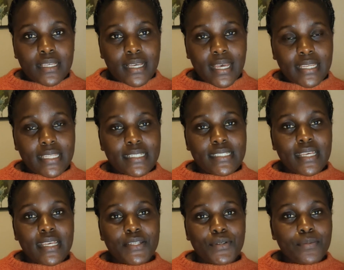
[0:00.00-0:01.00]

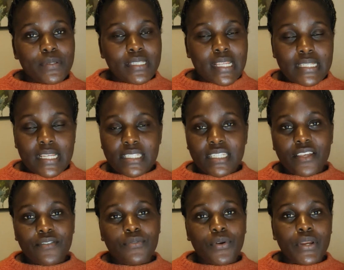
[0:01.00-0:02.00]
Canadian
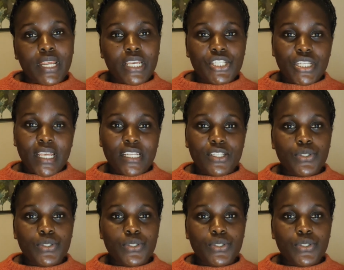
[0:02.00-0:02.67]
representative or agent,